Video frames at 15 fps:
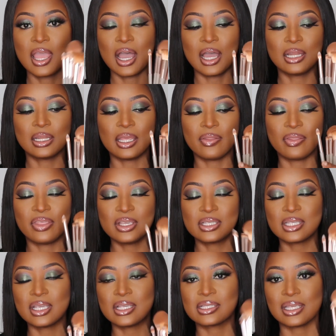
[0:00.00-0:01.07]
and
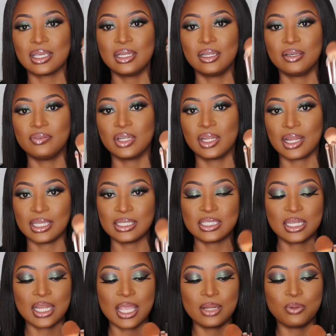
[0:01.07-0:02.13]
this is
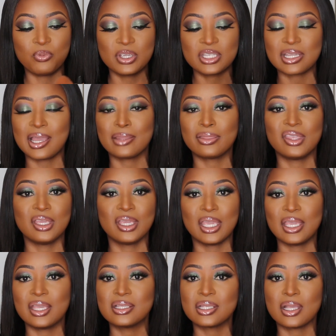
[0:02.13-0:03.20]
$11.99, which I
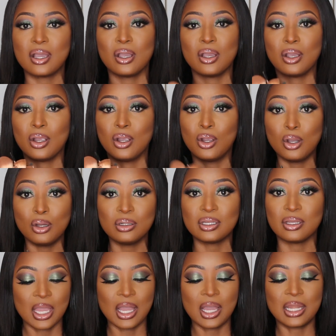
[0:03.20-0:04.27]
think is good,
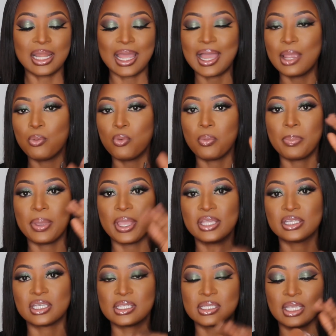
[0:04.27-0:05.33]
and I will
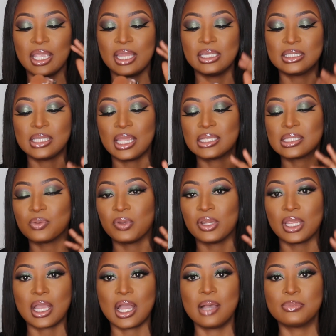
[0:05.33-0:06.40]
purchase the any day. So when
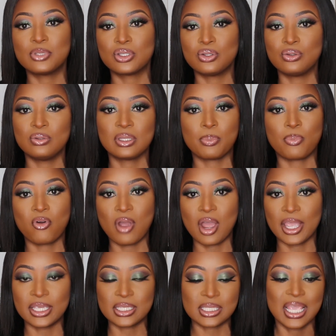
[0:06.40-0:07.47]
it comes to the
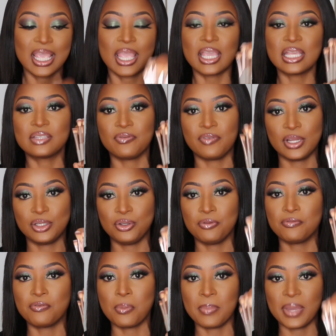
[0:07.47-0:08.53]
price, it's value
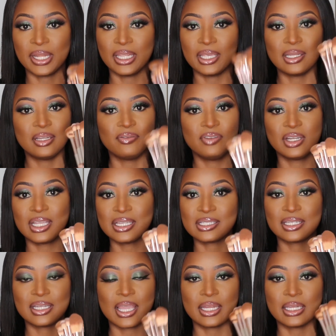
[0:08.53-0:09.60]
for money.
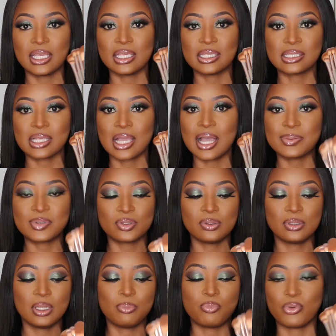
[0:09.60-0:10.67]
$11.99 is
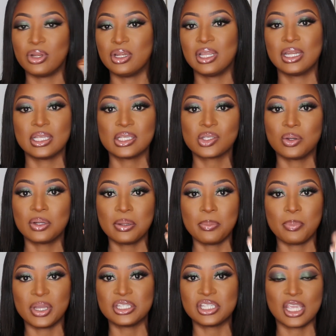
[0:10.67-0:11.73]
absolutely brilliant. It's on the
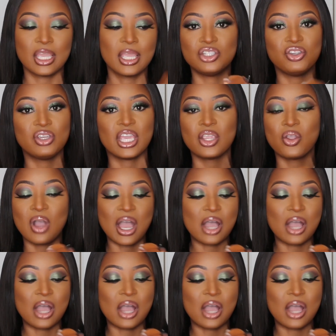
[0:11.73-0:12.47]
budget. You get your